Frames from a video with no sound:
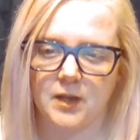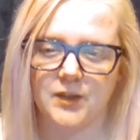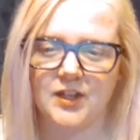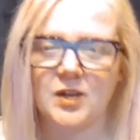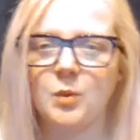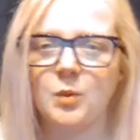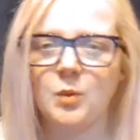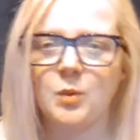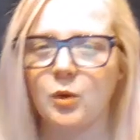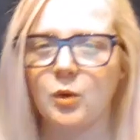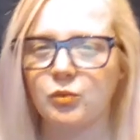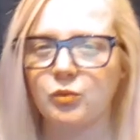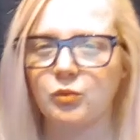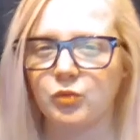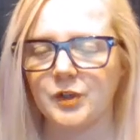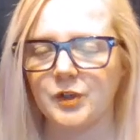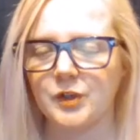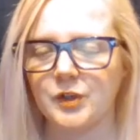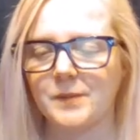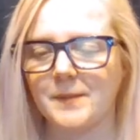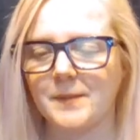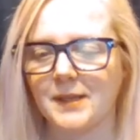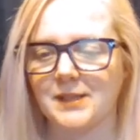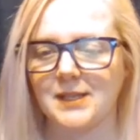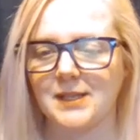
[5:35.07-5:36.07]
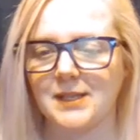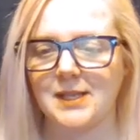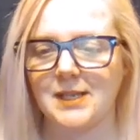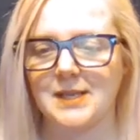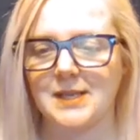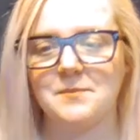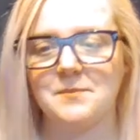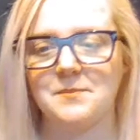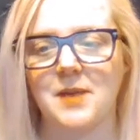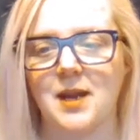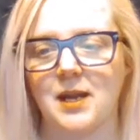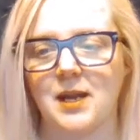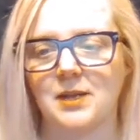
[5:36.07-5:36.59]
what really made the
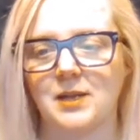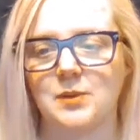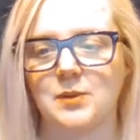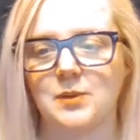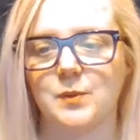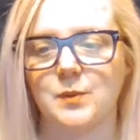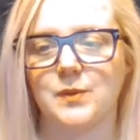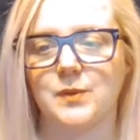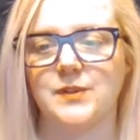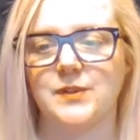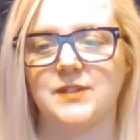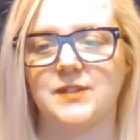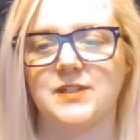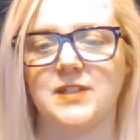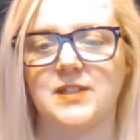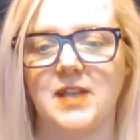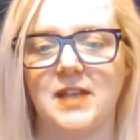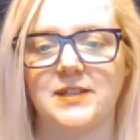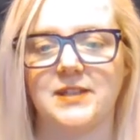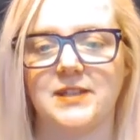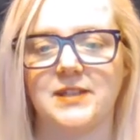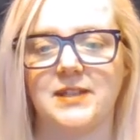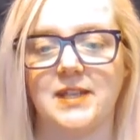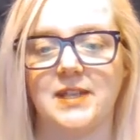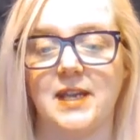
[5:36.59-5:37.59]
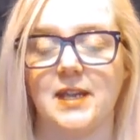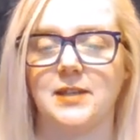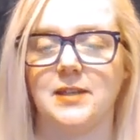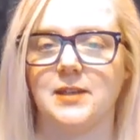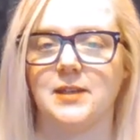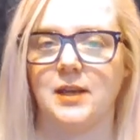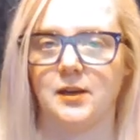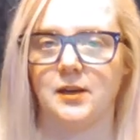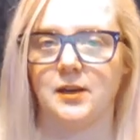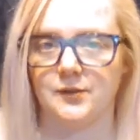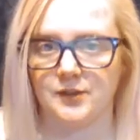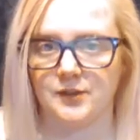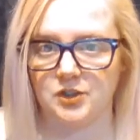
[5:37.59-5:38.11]
impact was at the end
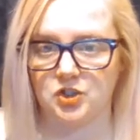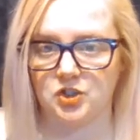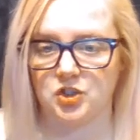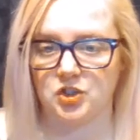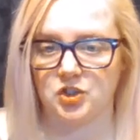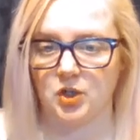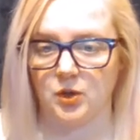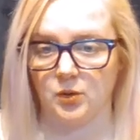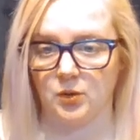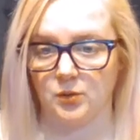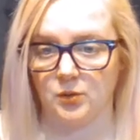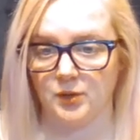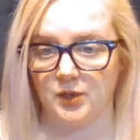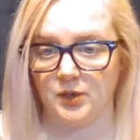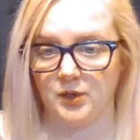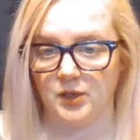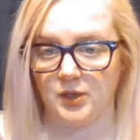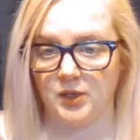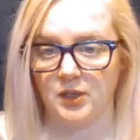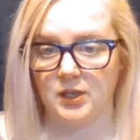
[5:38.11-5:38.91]
how they showed